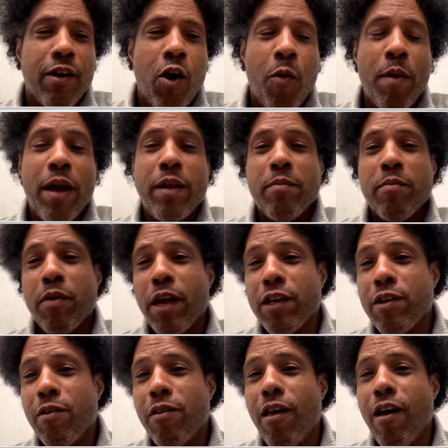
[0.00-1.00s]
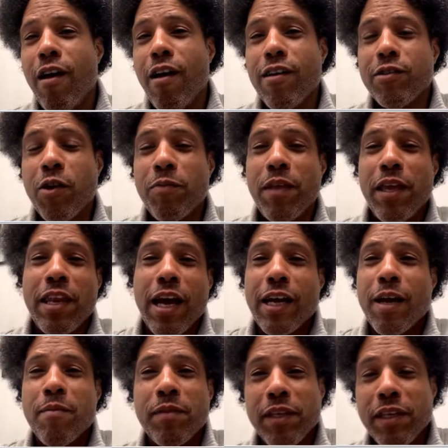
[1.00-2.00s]
Hope I didn't break no laws. Hope they're
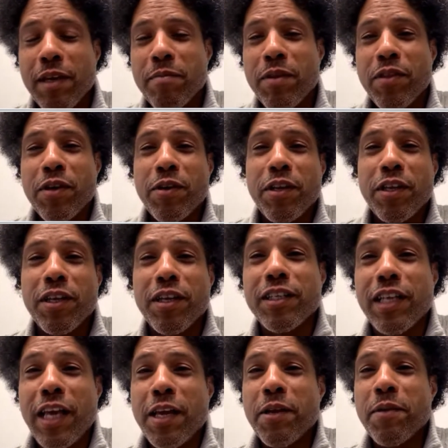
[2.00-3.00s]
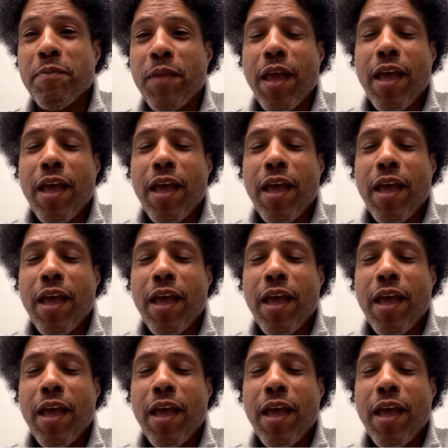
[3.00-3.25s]
not coming to get me 30 years later.